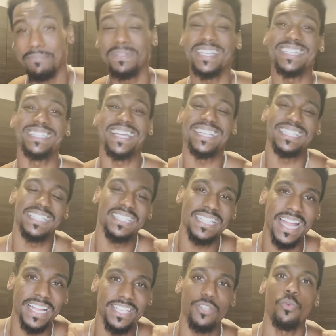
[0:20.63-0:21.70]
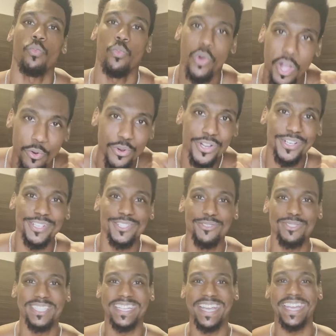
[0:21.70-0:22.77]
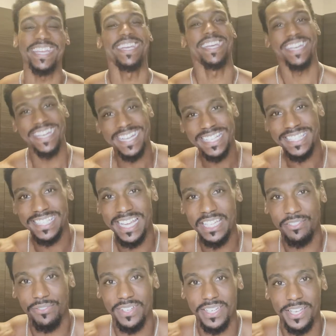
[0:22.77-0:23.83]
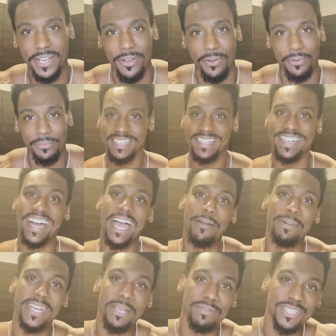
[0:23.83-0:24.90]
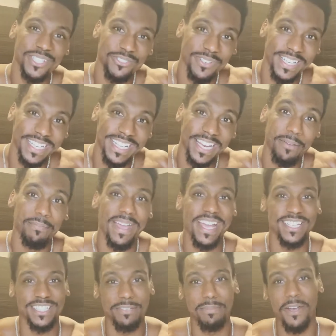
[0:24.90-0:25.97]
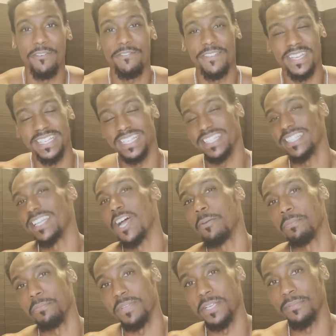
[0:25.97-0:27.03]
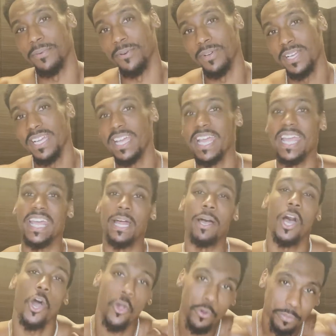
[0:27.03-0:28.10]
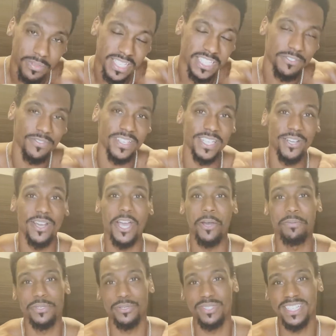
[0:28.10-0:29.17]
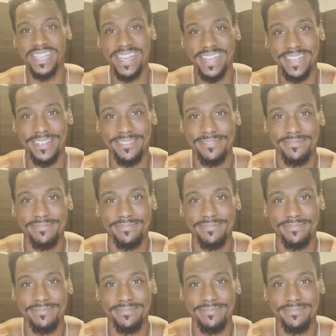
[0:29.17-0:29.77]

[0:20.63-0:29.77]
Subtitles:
because that's exactly what we're gonna do today in today's video. Hi, my name is Street and I'm passionate about fitness and helping people. And I hope this video helps you today.